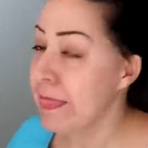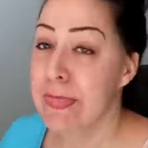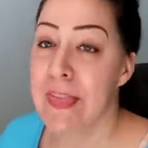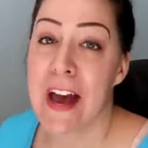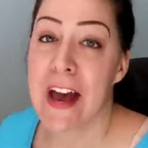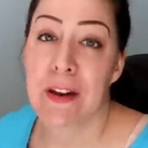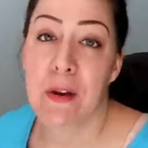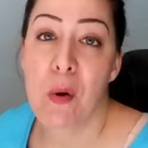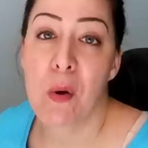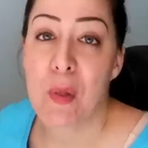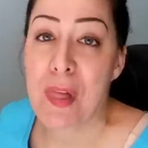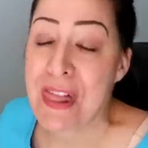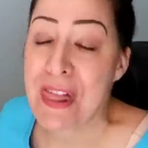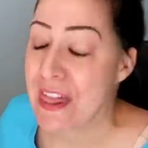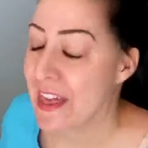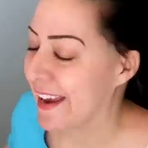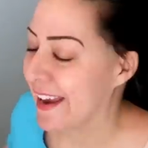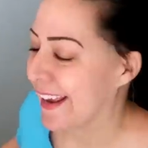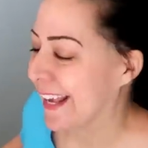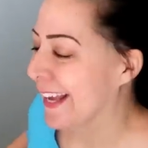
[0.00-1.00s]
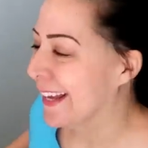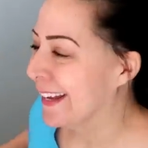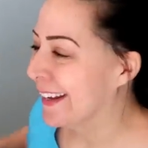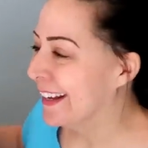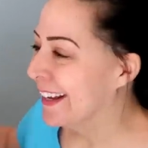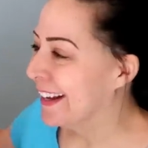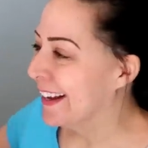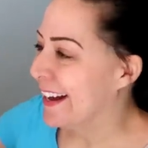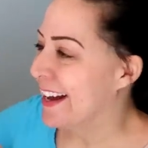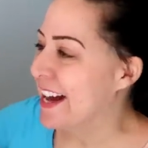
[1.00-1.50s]
that whole thing,
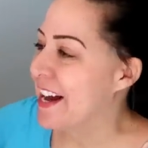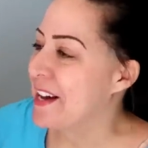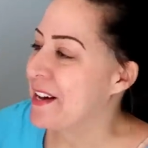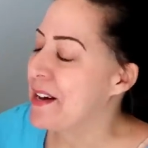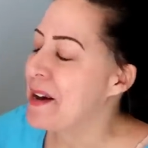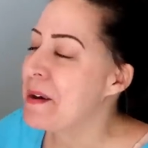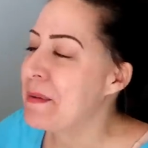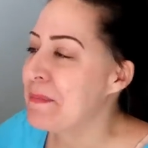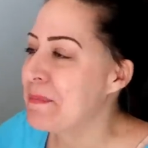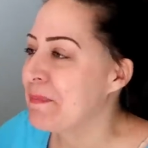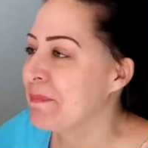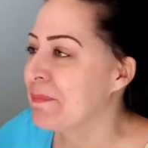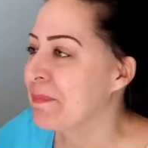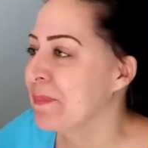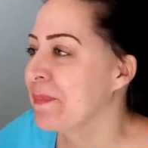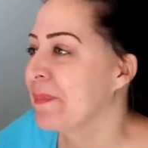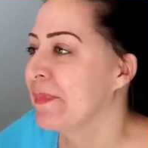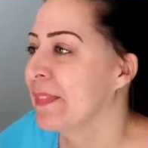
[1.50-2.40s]
um,